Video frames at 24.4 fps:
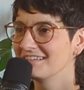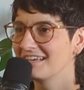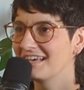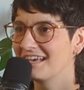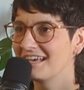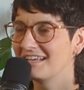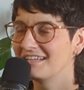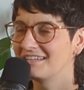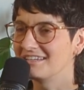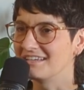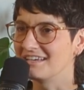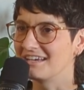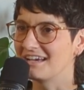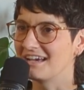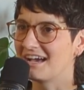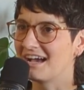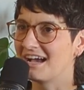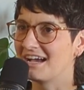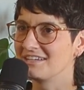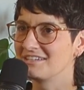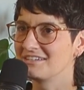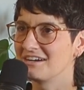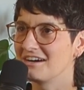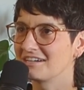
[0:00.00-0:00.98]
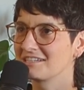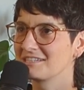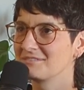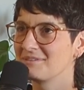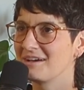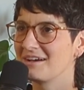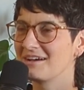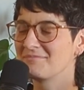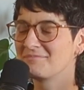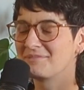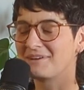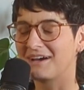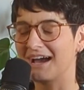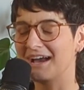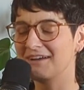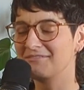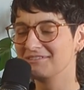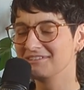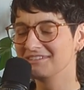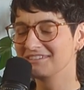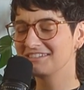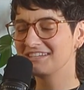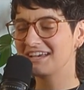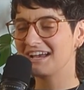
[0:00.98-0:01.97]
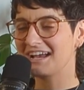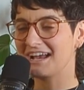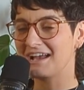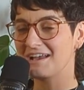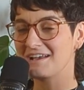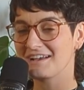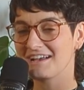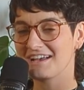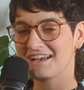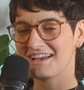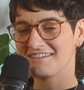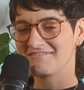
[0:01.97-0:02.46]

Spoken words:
and I talked about, but I will say,